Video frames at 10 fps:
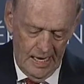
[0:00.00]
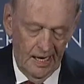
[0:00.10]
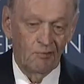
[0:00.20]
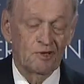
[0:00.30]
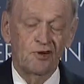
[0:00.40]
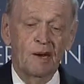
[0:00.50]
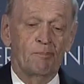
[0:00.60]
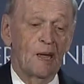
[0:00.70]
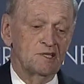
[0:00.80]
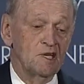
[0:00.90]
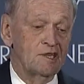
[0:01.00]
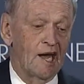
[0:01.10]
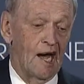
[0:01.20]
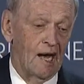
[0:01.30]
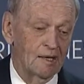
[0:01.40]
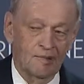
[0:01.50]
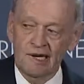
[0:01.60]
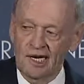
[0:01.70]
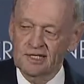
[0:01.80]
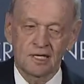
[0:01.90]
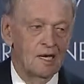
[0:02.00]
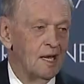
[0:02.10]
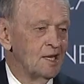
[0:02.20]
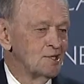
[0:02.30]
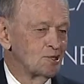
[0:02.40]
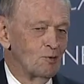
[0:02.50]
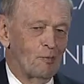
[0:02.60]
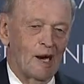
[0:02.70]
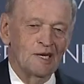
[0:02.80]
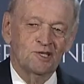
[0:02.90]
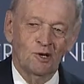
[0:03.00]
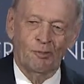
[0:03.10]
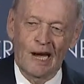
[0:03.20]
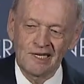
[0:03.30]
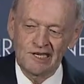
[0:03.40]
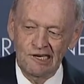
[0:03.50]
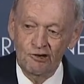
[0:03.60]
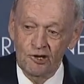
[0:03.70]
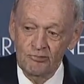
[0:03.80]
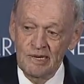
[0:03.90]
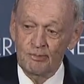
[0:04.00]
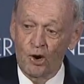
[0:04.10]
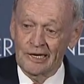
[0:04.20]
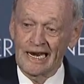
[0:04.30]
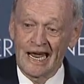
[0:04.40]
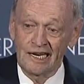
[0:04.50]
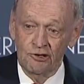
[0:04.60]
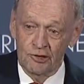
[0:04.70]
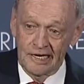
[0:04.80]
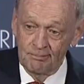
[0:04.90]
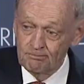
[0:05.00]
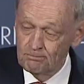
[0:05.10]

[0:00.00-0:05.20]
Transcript: And it was a very pleasant talk because, surprise, surprise, he needed me more than I needed him.